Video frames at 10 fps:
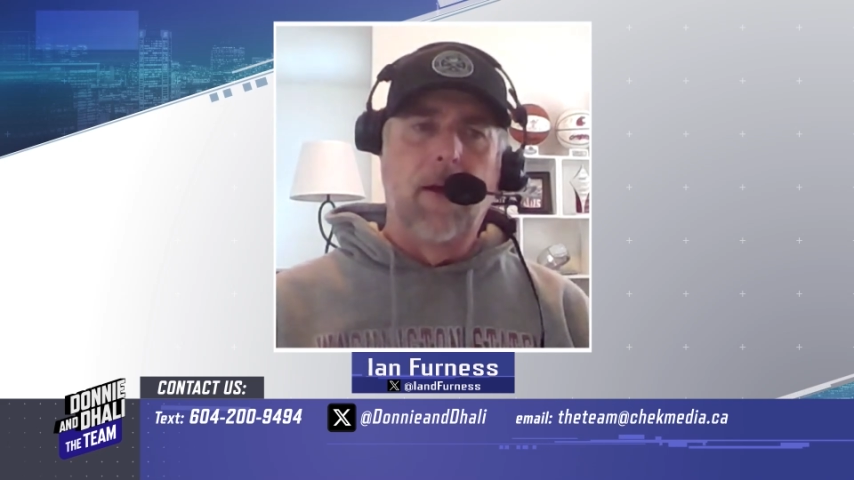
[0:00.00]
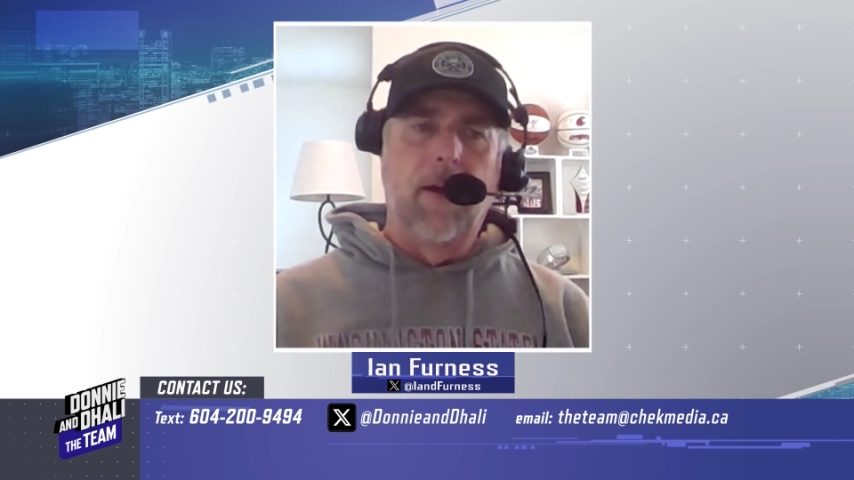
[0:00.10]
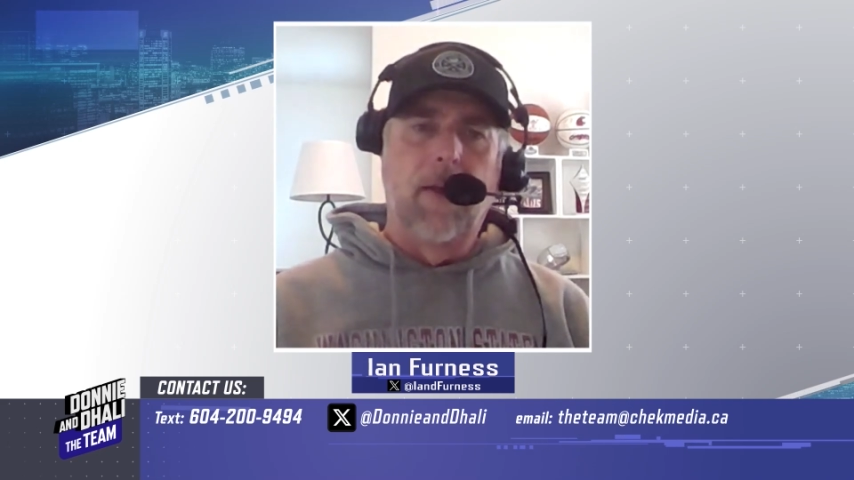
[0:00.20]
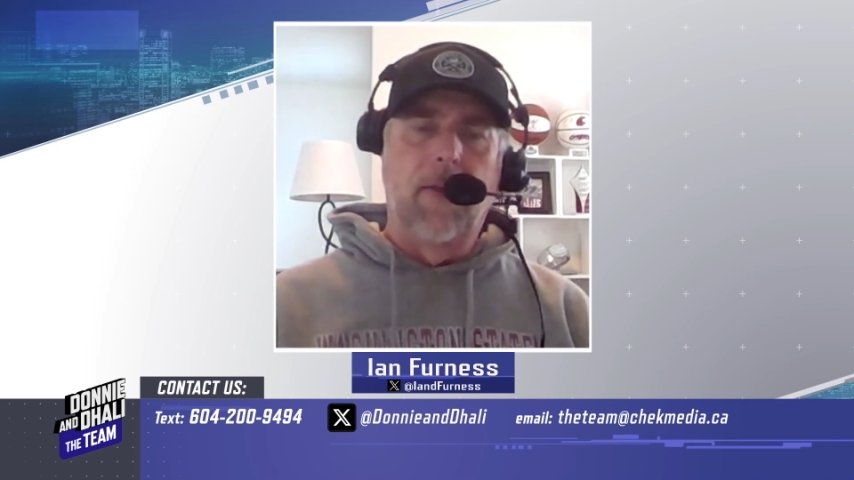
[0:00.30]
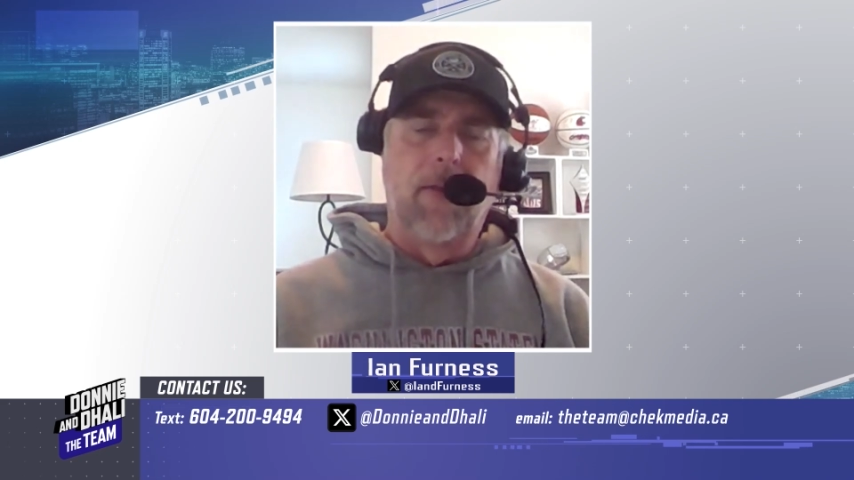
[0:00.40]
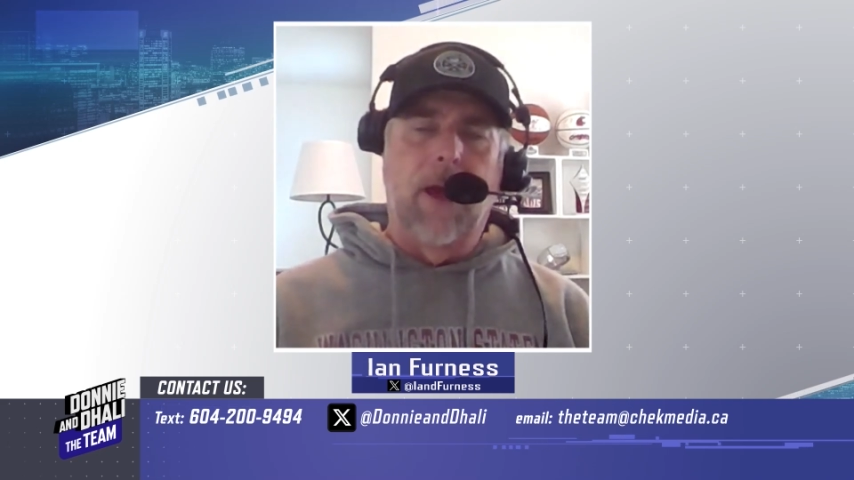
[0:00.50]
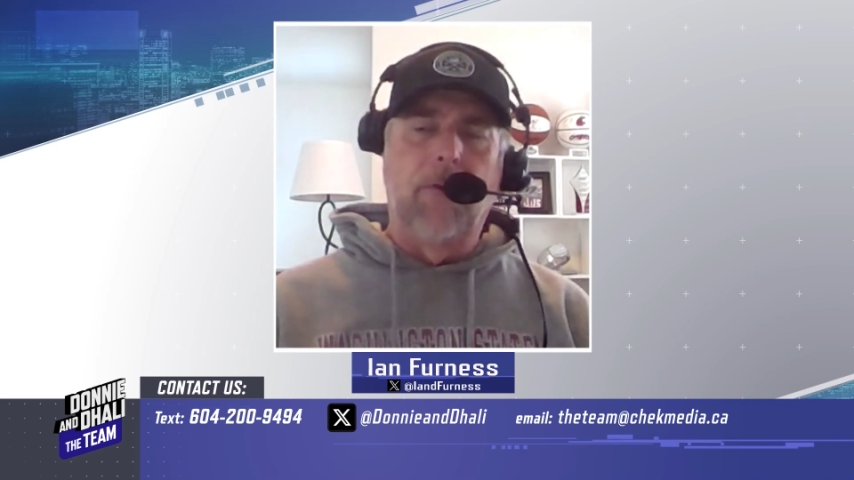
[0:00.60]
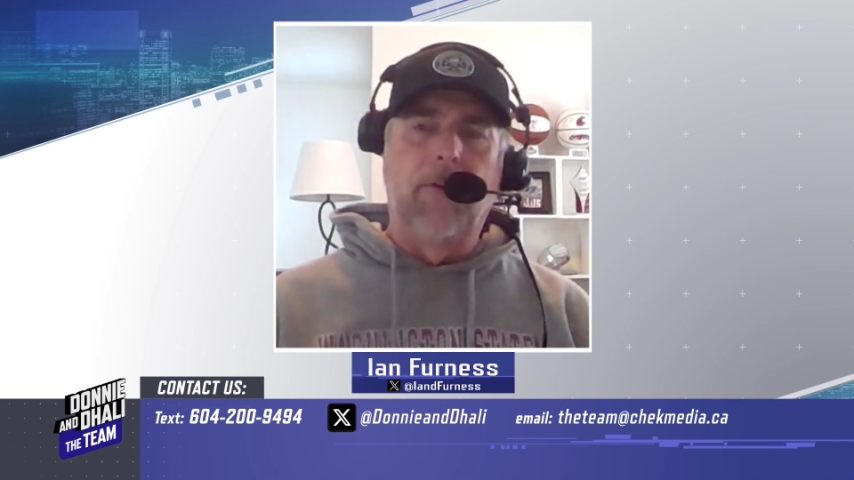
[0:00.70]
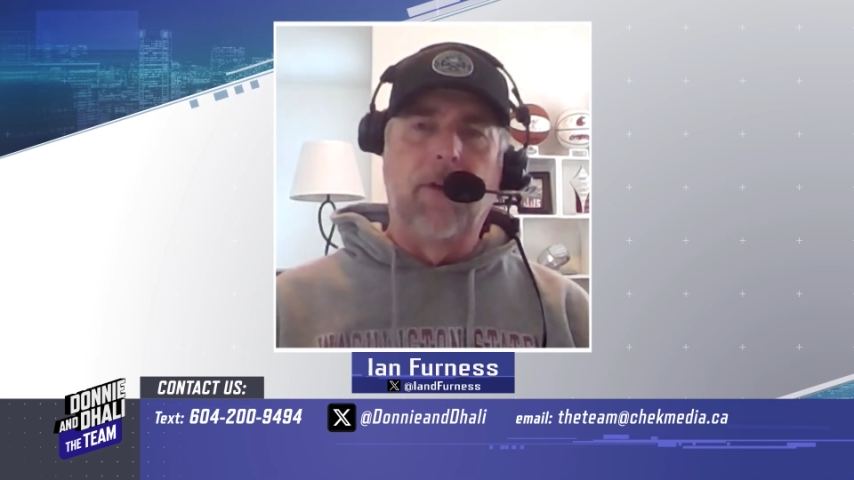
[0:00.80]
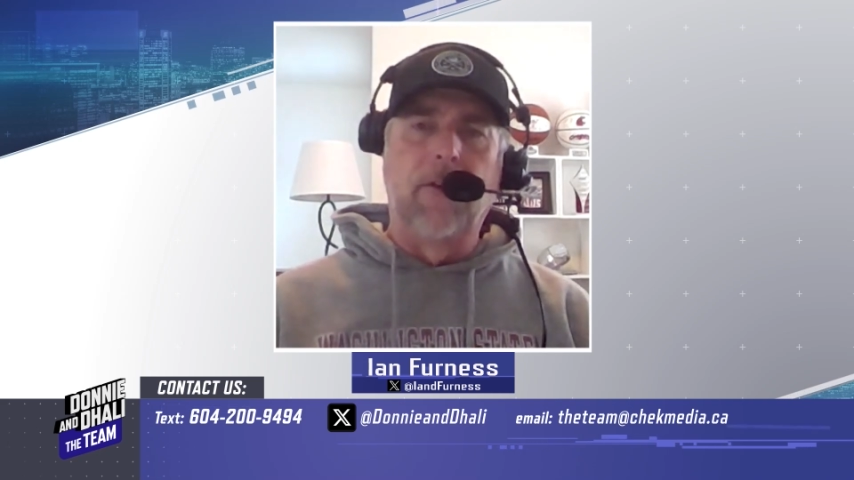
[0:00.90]
that
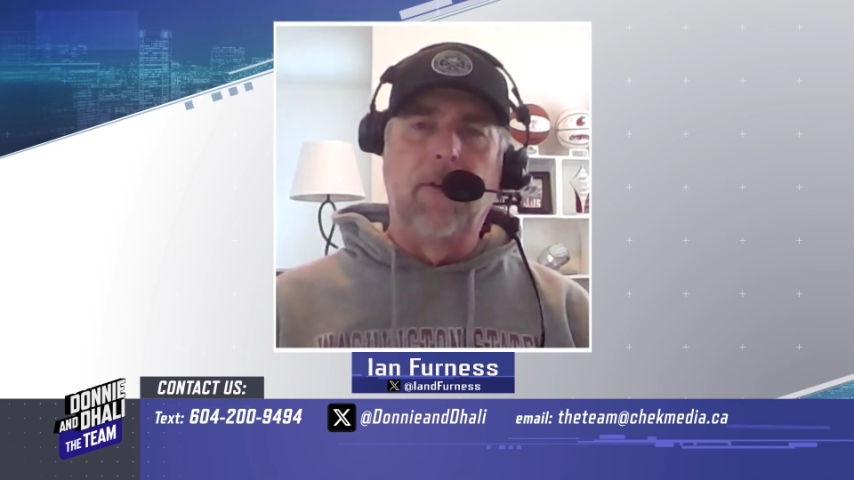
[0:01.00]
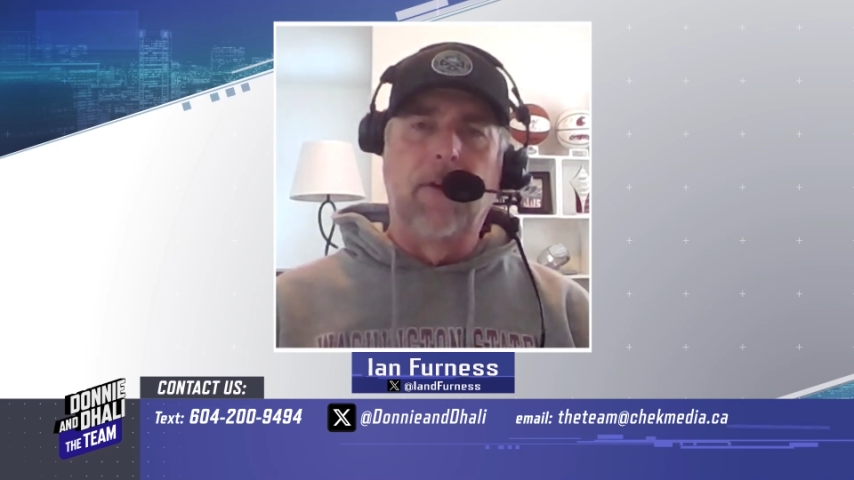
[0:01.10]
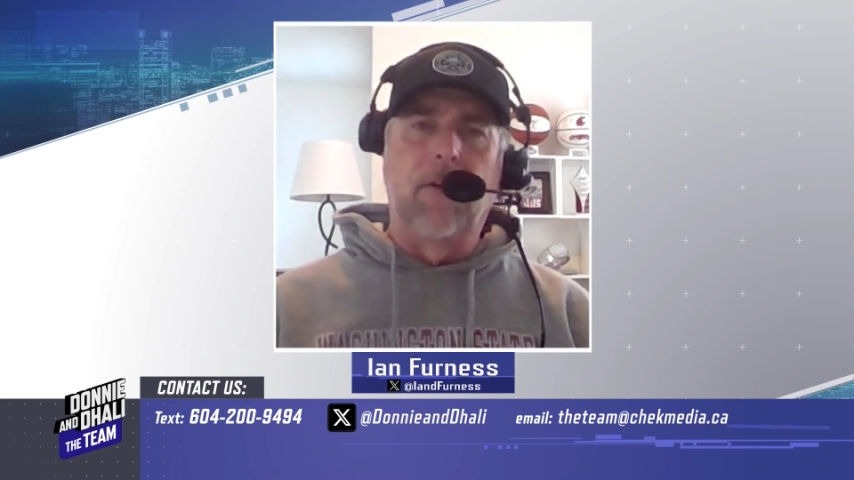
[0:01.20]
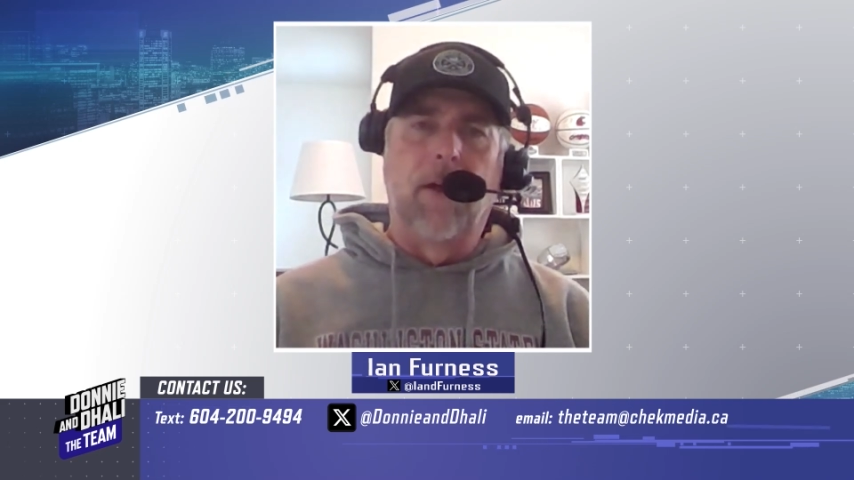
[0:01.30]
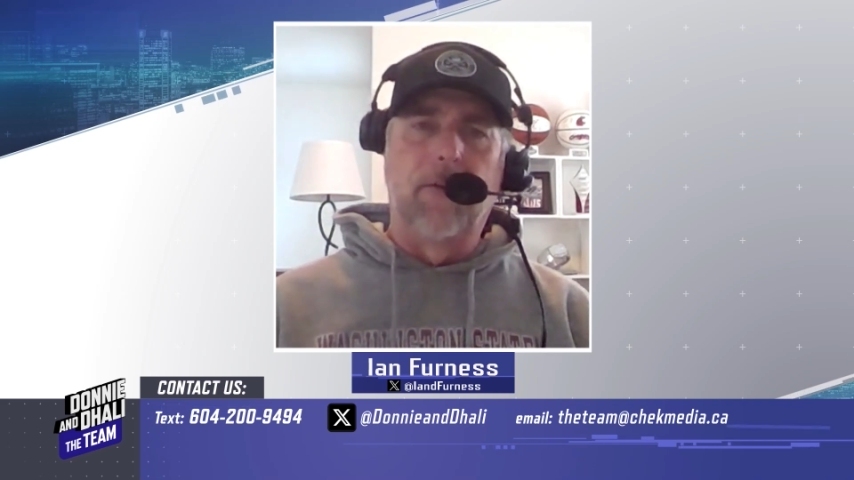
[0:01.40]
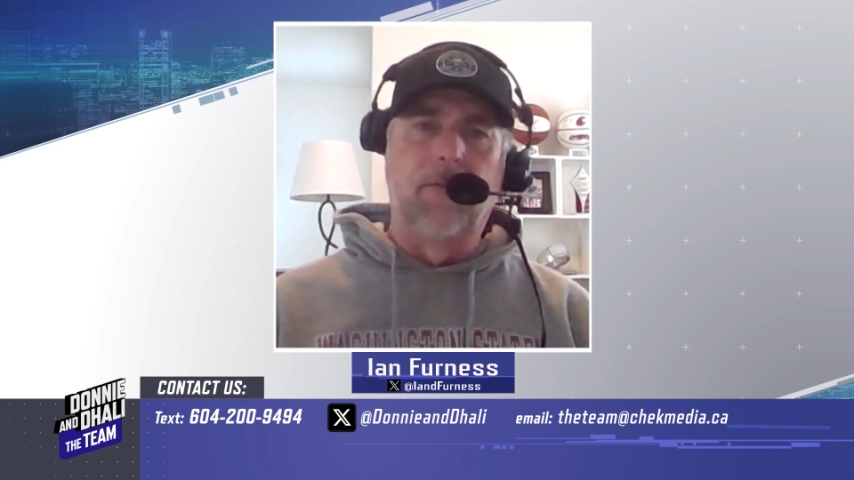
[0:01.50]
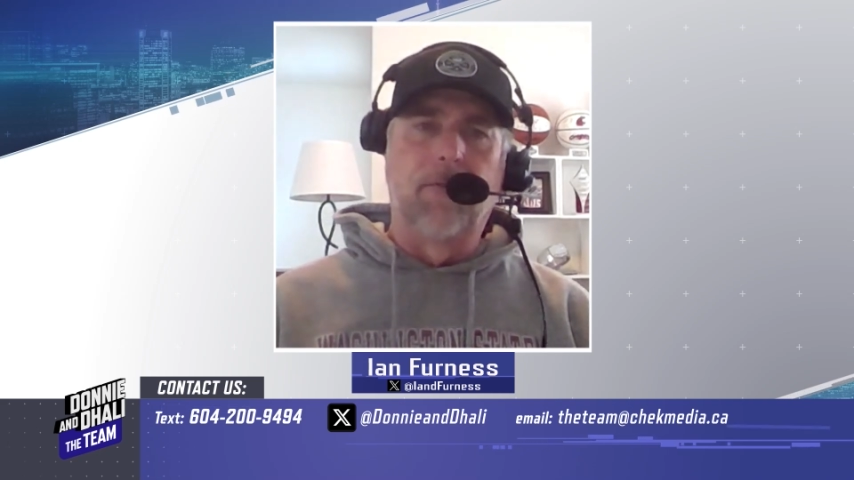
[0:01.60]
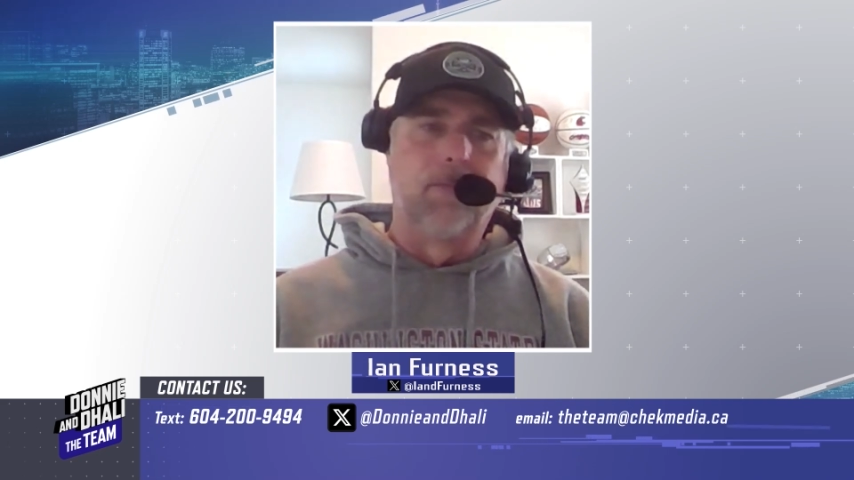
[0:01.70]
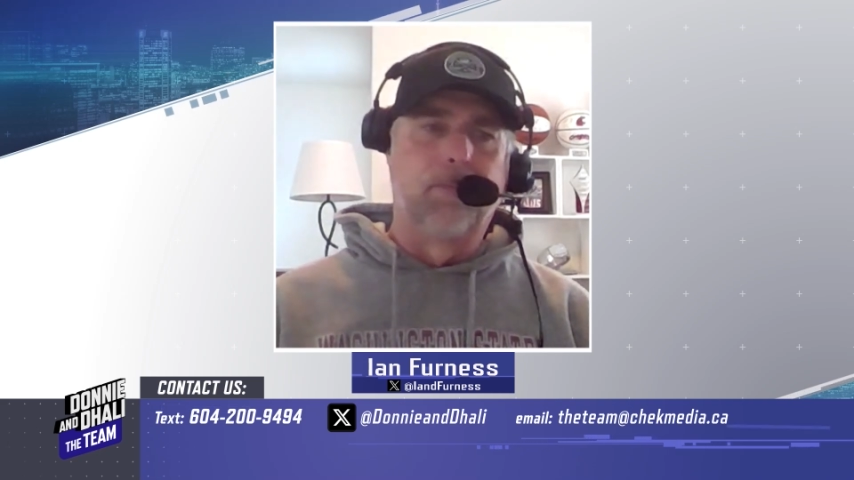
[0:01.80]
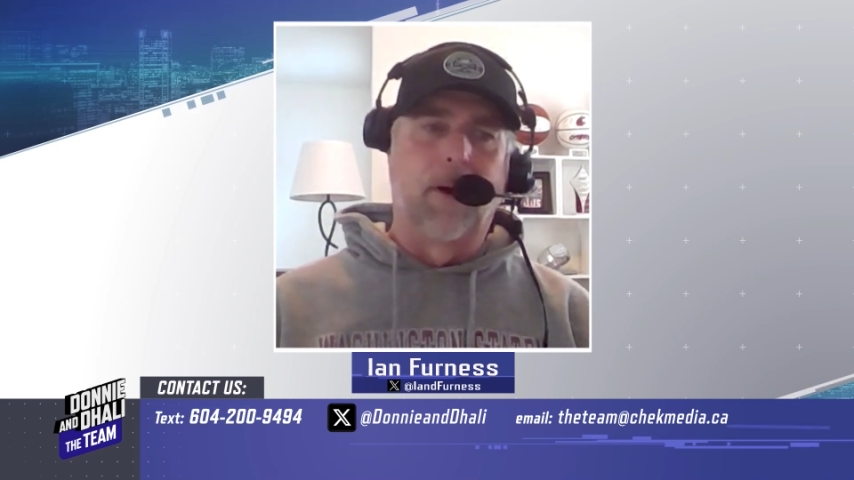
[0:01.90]
was a done deal as of